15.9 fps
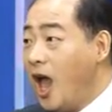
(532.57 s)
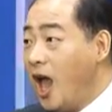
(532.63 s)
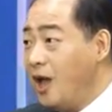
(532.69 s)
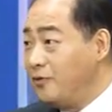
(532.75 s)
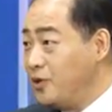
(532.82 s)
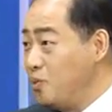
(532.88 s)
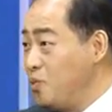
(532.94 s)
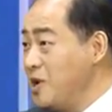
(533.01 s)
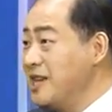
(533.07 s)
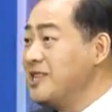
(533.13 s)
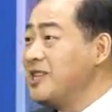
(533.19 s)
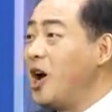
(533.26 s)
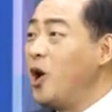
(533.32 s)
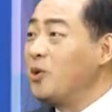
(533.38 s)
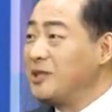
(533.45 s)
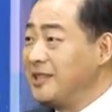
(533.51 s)
if
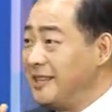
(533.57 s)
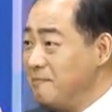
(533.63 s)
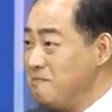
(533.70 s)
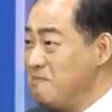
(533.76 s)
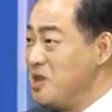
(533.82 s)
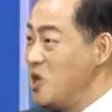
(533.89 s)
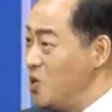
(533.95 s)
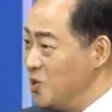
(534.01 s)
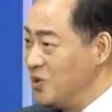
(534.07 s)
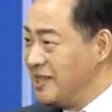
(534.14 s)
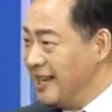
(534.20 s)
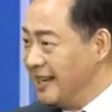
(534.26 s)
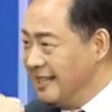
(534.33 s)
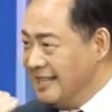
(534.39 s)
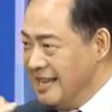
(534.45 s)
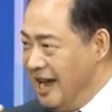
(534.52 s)
without the
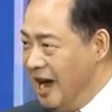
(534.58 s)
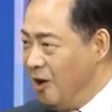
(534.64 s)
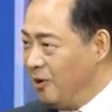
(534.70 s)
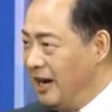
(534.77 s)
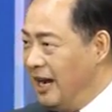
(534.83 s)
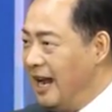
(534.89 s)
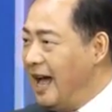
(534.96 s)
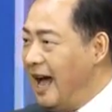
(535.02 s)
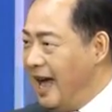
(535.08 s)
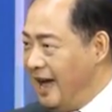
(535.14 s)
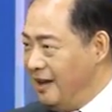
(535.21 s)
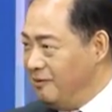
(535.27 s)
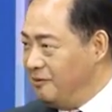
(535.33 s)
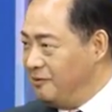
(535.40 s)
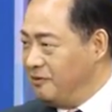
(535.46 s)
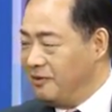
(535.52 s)
music in our
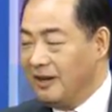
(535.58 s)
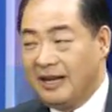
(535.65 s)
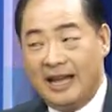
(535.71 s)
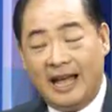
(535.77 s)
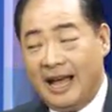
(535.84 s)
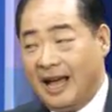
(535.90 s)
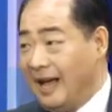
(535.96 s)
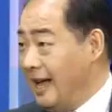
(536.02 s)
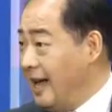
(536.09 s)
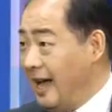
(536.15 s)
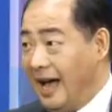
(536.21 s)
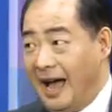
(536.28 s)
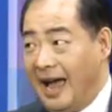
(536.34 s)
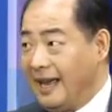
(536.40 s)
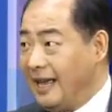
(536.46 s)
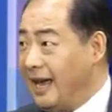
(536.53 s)
life,
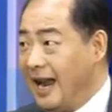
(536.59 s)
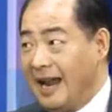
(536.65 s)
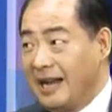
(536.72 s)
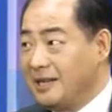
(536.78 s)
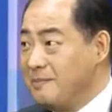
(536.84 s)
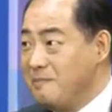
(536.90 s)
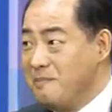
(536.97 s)
I cannot